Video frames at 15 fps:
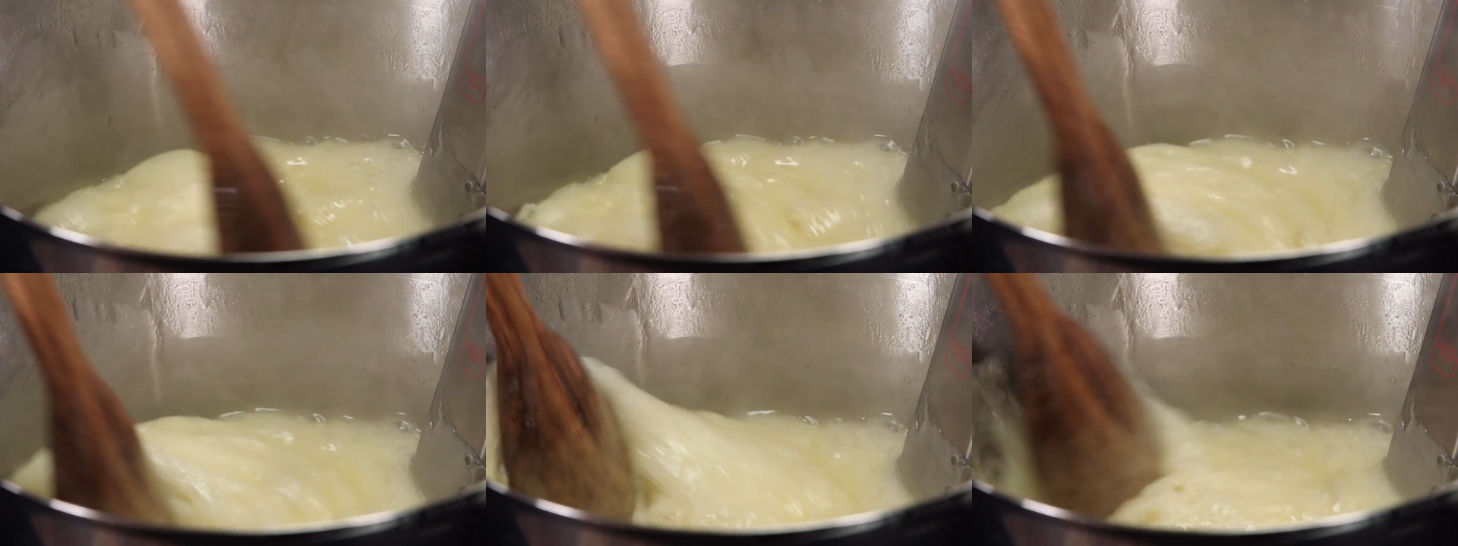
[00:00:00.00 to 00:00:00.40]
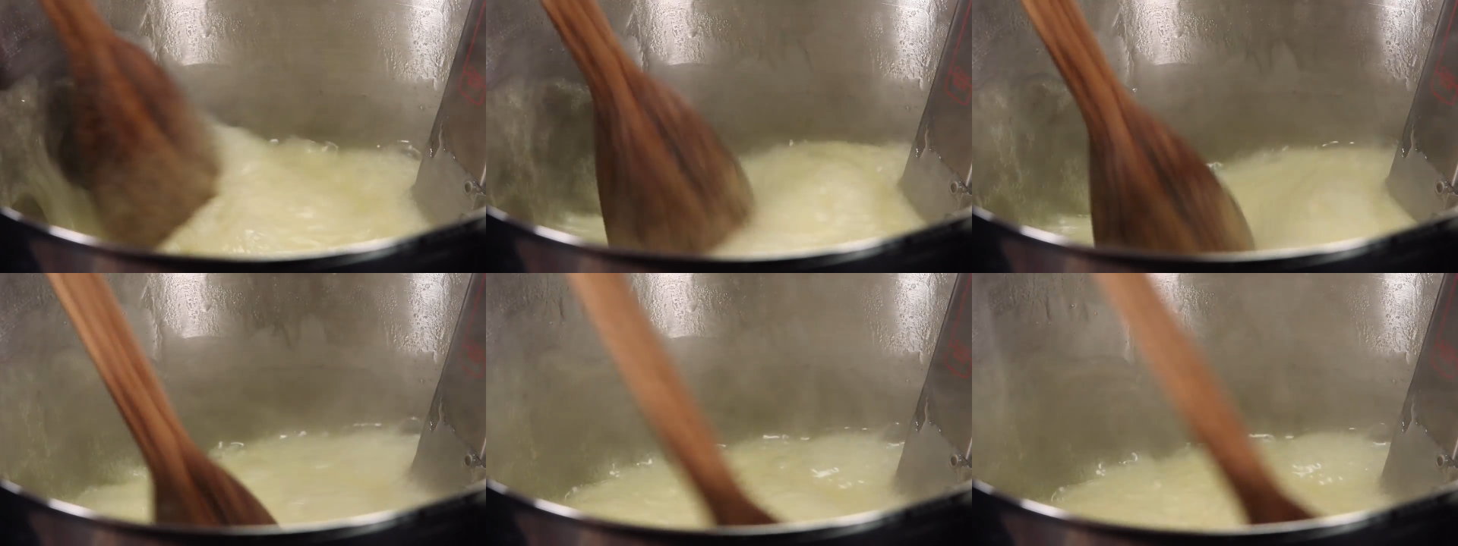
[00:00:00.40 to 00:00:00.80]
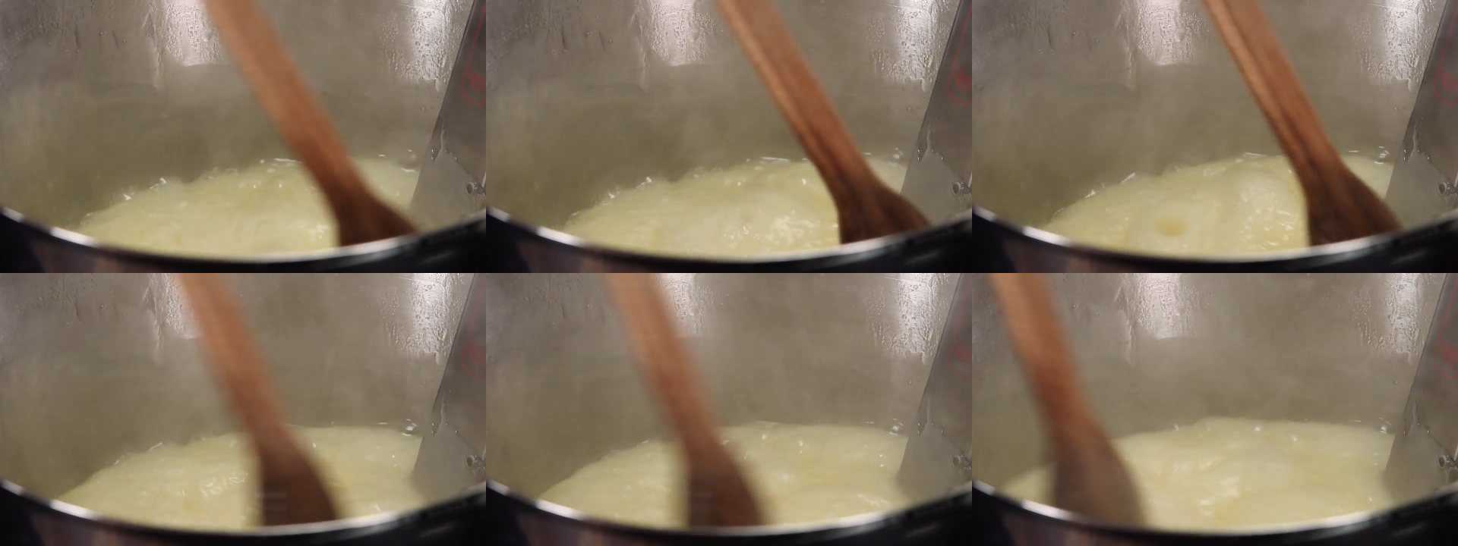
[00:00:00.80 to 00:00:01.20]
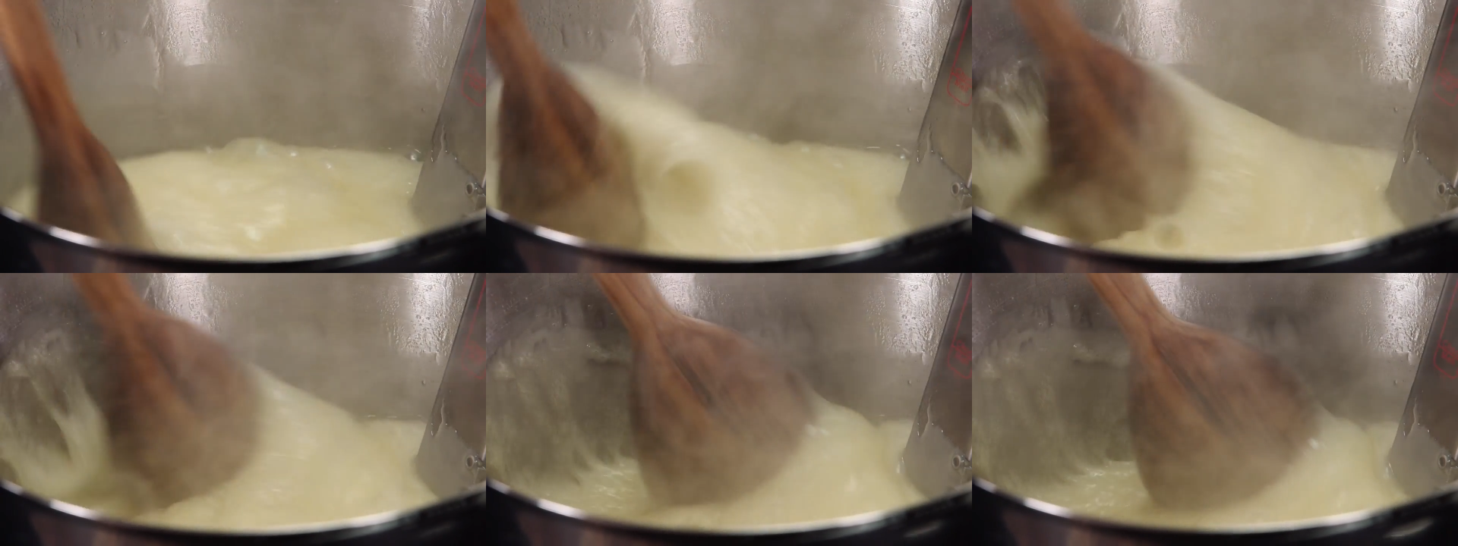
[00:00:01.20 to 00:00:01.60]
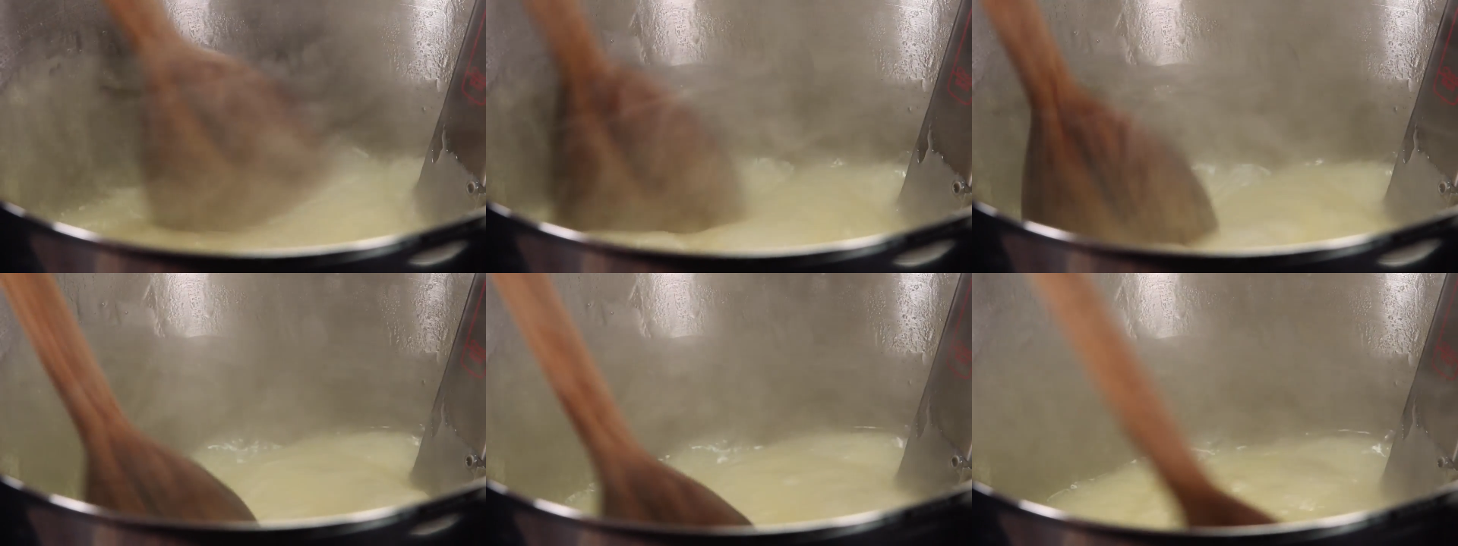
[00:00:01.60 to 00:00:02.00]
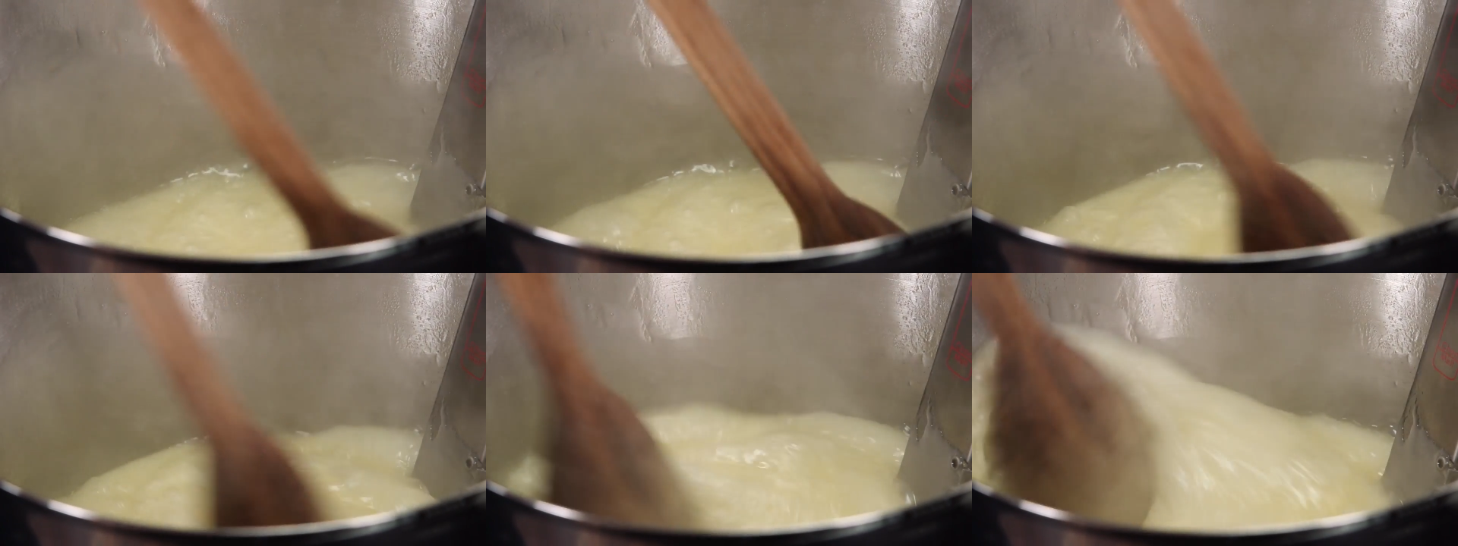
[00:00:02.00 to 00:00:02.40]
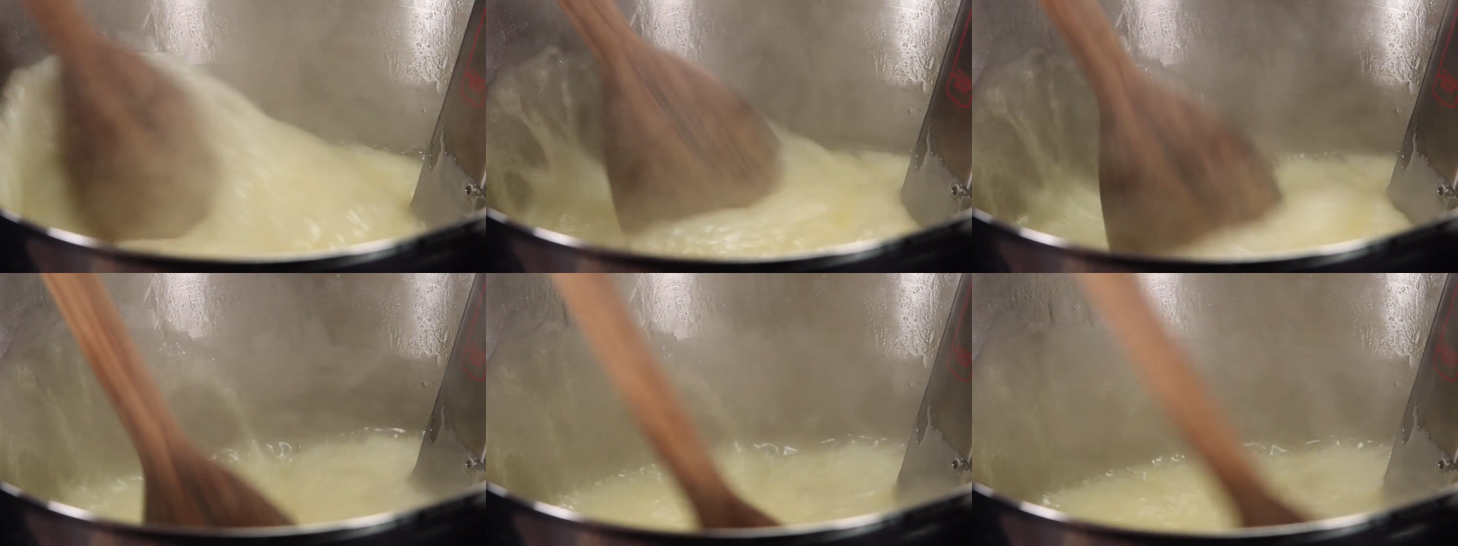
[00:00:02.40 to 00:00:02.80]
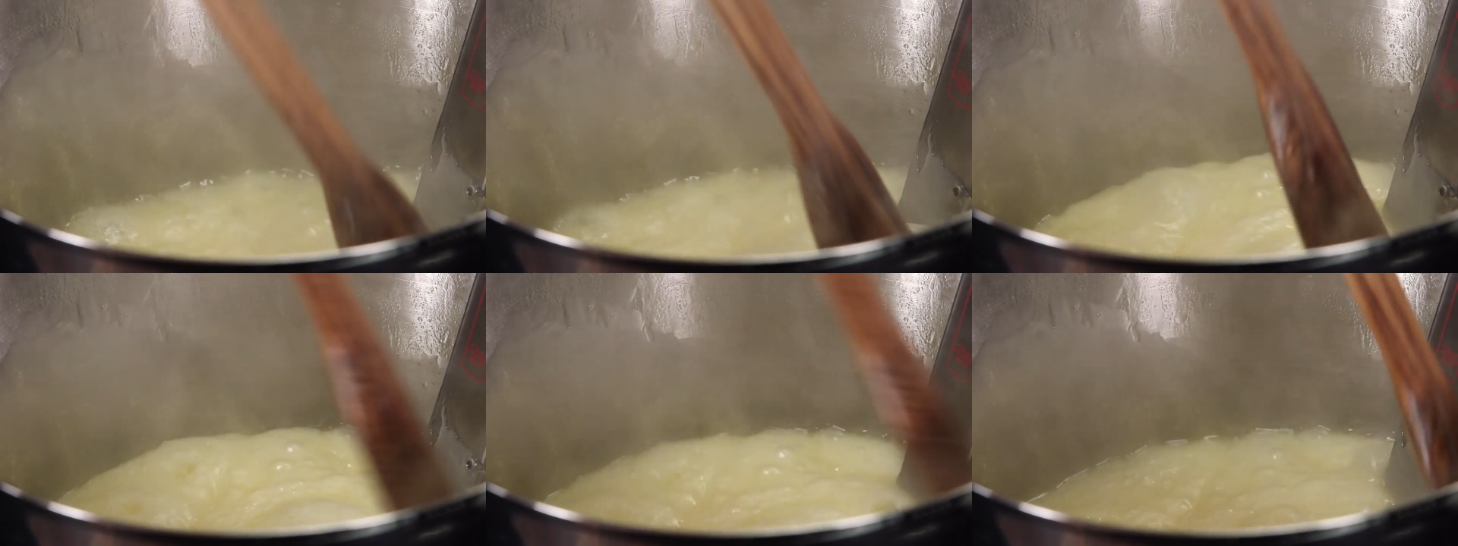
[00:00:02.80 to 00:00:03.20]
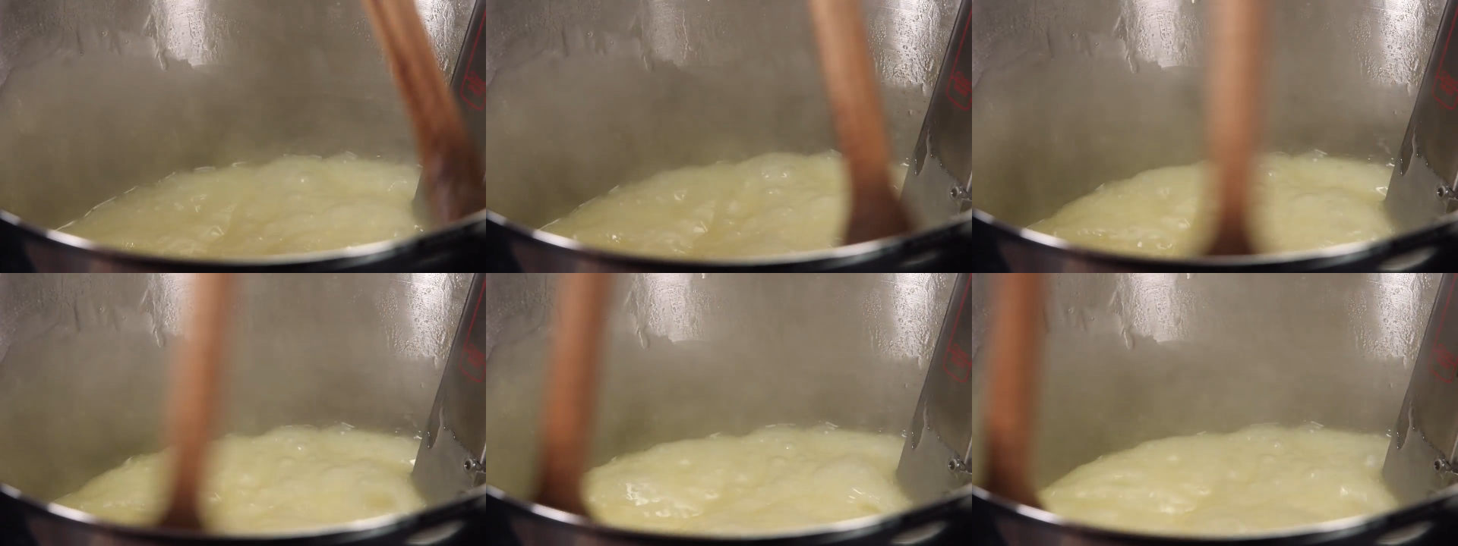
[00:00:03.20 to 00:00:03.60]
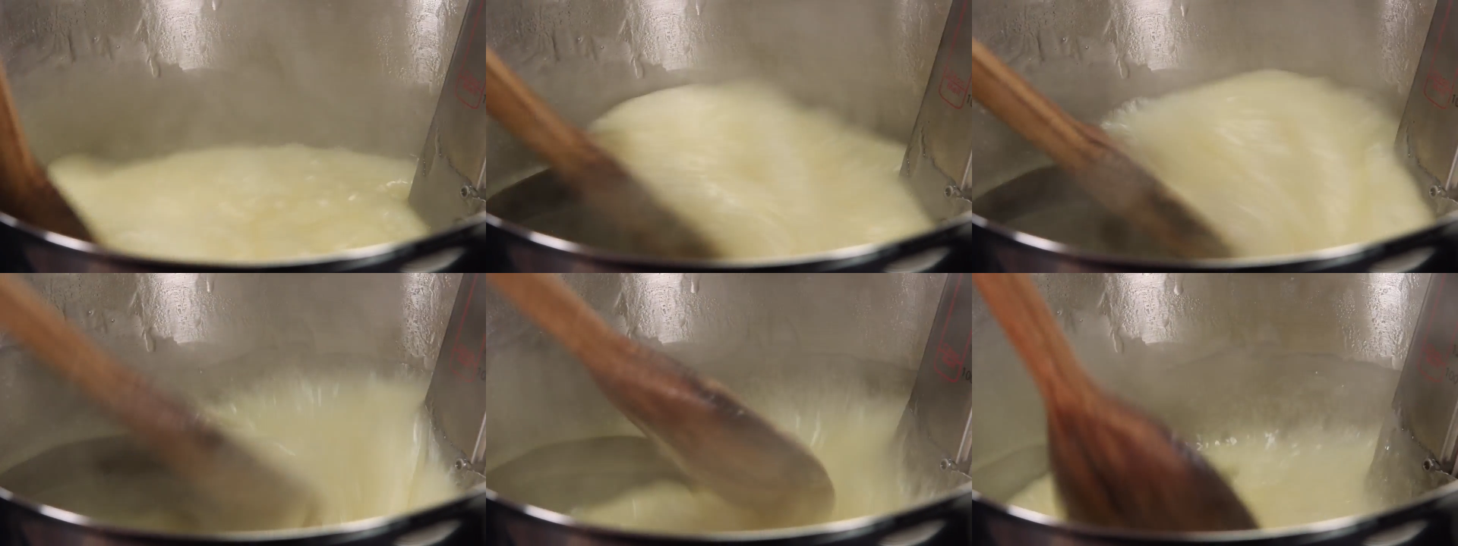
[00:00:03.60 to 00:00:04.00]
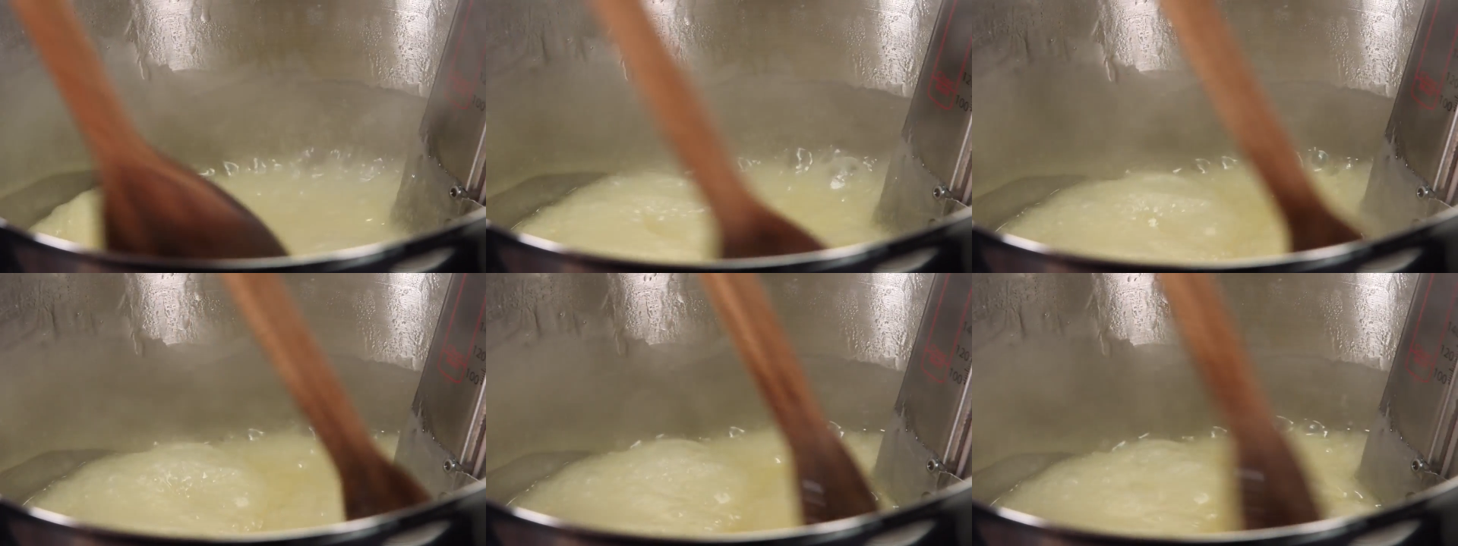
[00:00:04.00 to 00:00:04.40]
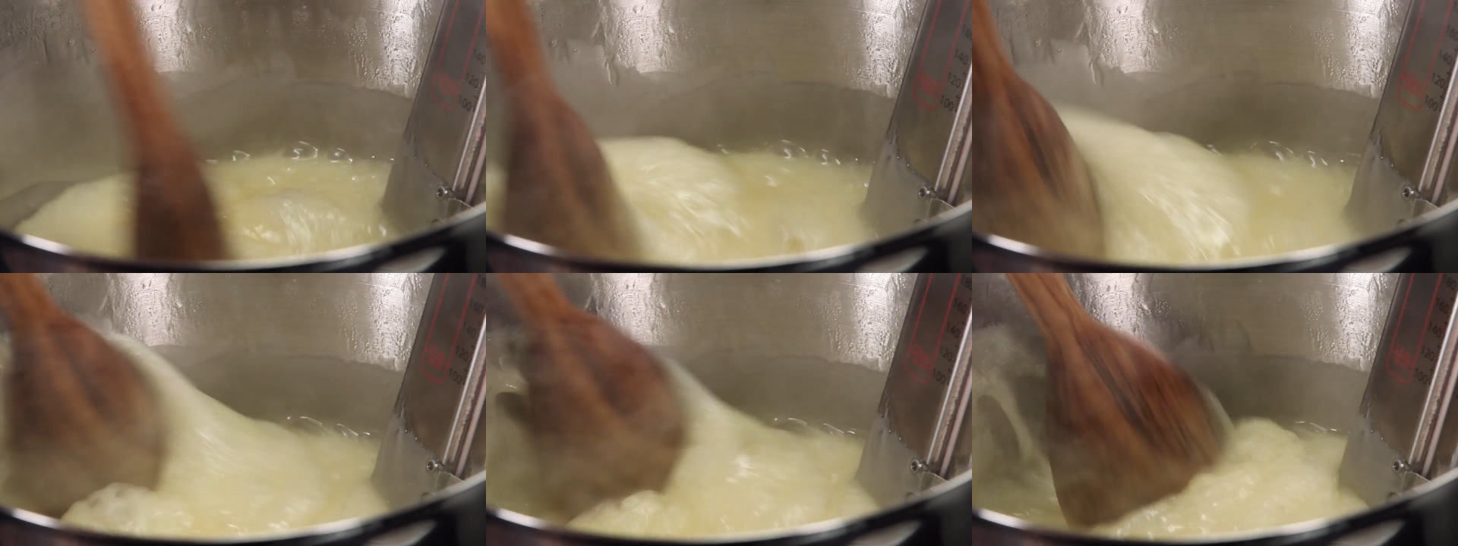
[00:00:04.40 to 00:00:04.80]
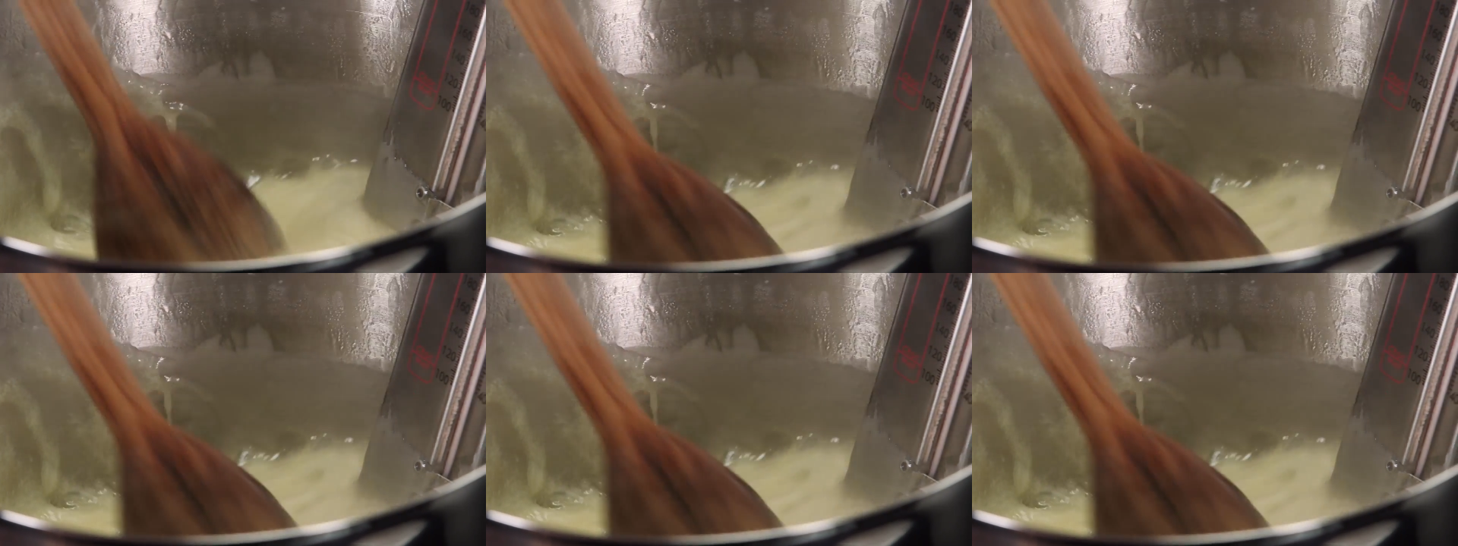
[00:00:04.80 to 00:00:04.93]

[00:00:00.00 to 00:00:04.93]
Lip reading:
[unreadable: no face in view]